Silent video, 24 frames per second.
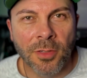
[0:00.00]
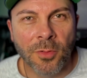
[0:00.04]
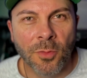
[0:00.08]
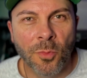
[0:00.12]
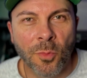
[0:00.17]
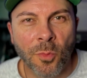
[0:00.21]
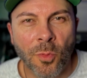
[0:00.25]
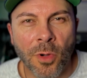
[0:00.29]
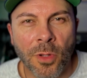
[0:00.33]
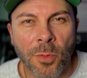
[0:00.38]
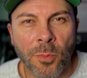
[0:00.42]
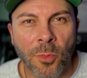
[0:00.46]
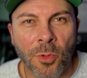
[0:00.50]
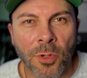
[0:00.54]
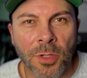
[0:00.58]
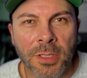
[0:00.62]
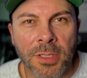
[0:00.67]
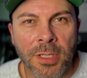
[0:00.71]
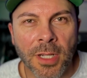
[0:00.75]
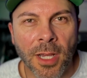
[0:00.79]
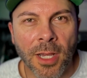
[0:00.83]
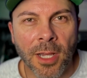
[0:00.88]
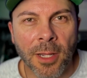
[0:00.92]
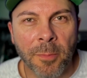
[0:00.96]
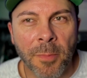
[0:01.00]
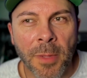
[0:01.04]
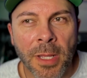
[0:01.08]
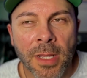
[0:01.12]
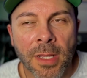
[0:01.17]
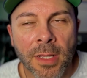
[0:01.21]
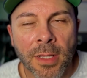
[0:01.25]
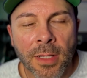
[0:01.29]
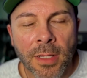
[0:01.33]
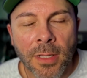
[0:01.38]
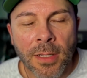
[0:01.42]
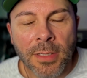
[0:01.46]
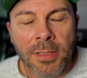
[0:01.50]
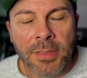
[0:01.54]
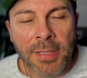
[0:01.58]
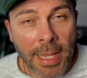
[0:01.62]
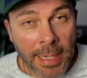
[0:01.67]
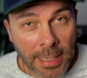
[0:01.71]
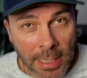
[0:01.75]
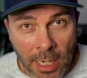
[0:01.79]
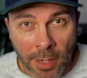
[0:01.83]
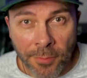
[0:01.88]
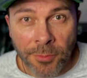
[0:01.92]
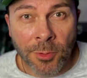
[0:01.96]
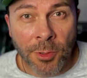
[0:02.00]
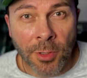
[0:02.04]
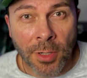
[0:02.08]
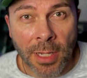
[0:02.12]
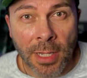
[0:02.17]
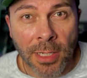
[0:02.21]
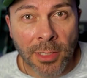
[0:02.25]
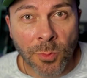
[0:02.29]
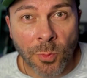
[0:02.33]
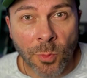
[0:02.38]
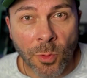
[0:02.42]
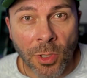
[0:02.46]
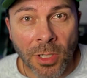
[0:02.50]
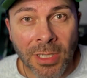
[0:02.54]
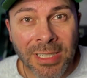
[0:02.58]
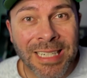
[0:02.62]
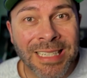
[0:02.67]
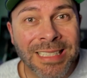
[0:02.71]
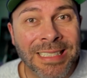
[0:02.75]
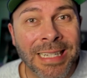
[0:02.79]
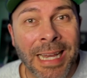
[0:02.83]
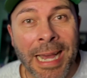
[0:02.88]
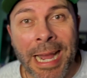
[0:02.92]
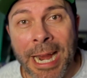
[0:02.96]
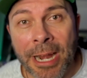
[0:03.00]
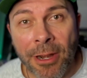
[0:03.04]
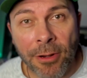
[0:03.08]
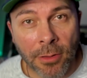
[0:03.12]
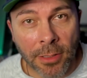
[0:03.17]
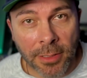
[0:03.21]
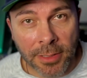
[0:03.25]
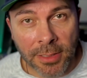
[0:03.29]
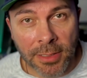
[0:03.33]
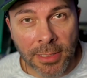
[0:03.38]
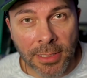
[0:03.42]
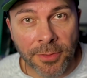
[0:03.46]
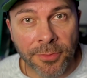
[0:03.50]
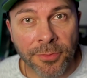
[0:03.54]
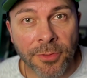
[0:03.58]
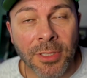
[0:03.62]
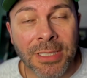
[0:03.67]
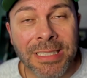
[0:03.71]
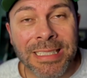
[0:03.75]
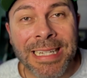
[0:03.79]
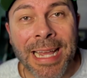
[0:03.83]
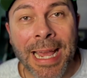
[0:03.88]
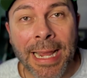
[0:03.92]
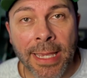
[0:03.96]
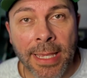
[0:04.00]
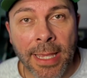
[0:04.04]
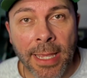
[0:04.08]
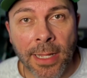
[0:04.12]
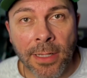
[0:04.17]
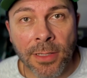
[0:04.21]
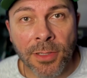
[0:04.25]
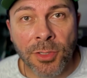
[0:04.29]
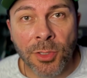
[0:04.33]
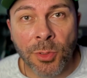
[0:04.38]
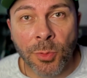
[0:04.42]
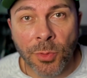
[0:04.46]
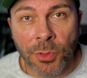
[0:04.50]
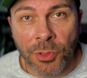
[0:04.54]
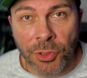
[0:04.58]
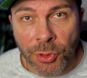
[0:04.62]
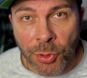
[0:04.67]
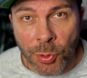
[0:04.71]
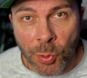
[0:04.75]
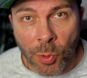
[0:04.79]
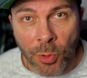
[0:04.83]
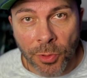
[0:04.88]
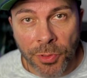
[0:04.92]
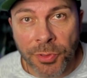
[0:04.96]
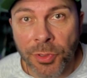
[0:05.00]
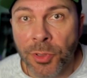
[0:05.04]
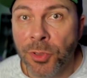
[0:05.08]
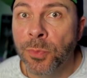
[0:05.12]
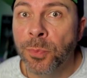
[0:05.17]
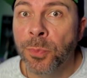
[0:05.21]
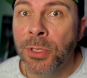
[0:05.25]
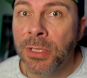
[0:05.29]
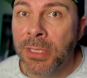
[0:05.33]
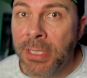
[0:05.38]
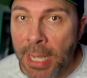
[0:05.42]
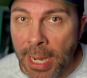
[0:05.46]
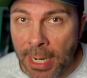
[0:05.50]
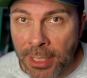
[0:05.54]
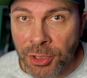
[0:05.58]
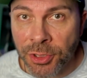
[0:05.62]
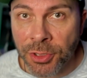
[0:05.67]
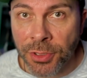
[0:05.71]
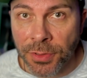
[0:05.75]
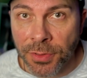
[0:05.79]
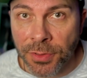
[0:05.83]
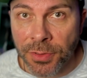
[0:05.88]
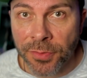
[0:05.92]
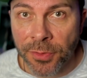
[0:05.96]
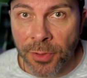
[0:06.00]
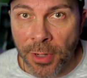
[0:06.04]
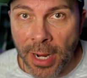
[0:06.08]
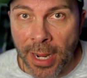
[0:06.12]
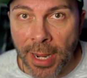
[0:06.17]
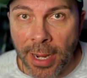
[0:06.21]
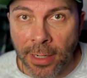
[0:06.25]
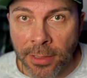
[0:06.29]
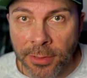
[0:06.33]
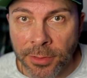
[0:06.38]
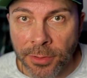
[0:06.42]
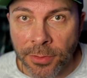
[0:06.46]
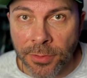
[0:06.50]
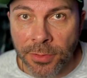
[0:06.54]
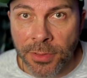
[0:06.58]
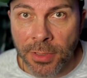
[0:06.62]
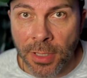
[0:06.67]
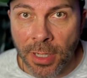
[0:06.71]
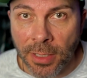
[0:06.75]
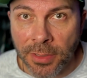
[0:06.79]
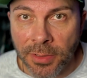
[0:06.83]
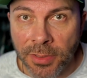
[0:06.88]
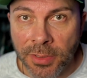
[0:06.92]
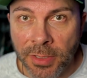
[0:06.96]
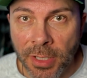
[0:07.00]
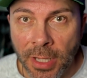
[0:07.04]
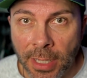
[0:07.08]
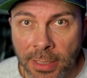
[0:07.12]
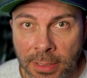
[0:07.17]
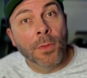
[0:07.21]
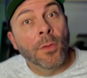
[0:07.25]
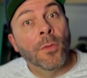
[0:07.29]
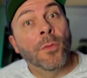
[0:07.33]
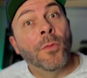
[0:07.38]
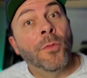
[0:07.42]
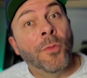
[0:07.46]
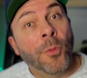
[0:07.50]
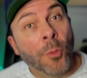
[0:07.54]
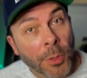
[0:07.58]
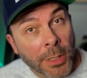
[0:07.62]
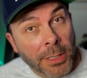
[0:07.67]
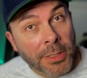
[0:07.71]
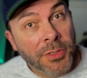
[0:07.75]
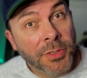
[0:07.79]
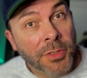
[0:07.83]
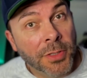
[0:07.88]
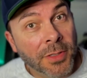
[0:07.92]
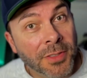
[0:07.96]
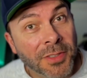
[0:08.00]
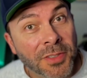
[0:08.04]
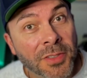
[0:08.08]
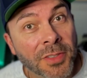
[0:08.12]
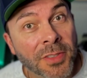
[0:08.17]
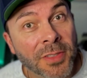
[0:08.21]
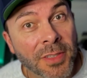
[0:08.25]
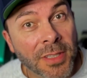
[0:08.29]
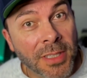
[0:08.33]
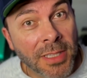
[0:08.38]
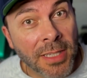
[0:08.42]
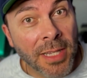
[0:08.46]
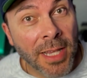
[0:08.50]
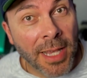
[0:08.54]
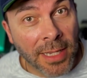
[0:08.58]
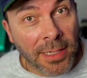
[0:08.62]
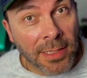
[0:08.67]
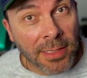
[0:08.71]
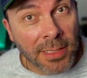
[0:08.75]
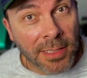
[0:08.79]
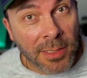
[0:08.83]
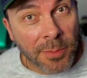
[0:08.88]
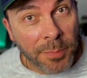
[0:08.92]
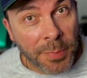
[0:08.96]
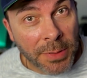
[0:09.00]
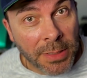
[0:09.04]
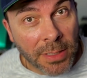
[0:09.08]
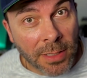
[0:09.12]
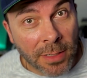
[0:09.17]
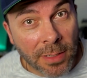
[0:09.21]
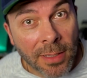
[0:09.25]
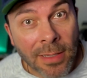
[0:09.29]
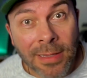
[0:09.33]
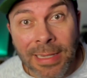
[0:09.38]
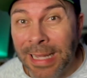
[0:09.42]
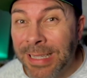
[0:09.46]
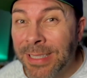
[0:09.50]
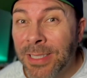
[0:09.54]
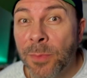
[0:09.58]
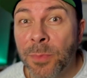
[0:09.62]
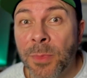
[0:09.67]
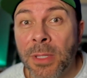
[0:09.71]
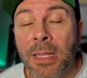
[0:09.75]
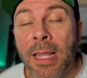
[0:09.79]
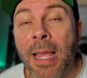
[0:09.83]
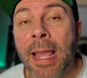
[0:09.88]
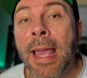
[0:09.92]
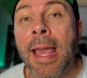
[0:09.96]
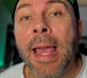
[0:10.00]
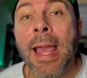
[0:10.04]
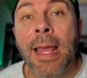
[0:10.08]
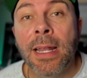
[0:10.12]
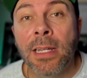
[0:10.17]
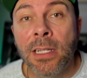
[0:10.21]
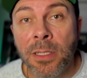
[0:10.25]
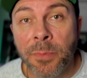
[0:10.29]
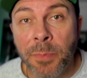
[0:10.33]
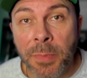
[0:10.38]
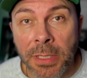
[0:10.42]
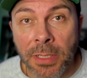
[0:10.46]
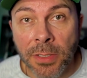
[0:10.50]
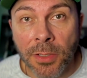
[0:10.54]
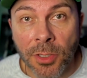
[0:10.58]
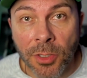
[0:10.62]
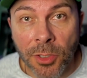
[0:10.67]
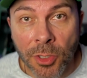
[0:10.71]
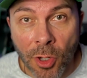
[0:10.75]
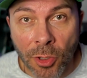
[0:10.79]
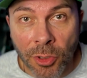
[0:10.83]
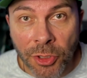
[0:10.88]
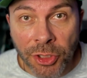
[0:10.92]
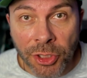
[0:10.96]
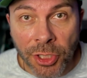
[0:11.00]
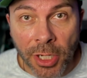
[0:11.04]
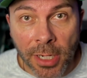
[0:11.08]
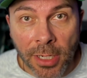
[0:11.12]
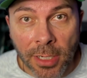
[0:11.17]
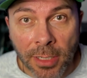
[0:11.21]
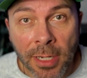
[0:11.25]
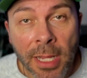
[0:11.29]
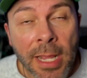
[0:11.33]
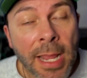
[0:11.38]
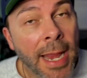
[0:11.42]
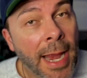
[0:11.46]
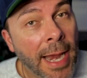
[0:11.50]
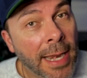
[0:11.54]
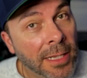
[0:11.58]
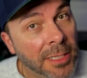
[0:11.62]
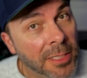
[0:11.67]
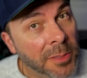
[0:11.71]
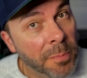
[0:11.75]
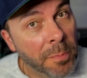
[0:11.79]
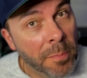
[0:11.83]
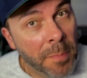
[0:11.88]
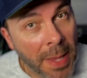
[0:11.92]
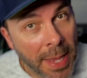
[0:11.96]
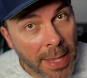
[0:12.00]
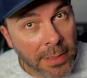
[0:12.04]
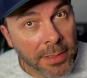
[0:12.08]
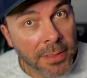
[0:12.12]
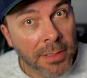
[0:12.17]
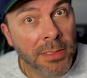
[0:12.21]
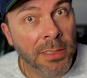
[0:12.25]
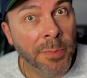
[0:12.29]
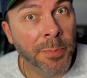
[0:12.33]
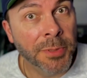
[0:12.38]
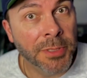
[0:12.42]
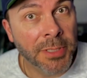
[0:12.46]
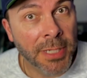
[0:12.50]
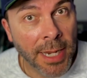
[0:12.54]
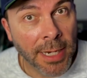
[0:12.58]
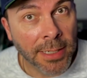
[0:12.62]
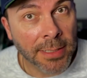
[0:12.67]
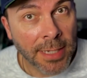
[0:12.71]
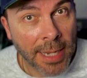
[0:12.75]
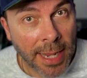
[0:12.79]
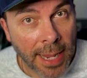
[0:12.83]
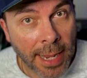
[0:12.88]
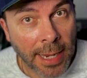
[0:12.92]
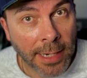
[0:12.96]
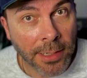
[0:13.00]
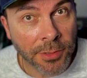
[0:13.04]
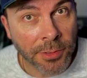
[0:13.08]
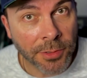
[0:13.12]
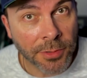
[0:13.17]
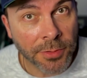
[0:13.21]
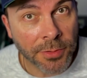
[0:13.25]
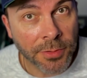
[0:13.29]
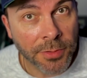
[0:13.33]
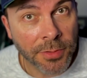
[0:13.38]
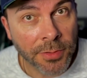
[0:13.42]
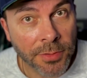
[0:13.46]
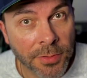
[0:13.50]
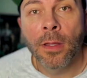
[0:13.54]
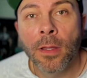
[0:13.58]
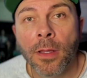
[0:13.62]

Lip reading: one more time. SAG-AFTRA has worked tirelessly for decades to ensure certain protections for actors on set. For instance, the NDB. That's something that had to be negotiated, and it's meant to protect actors.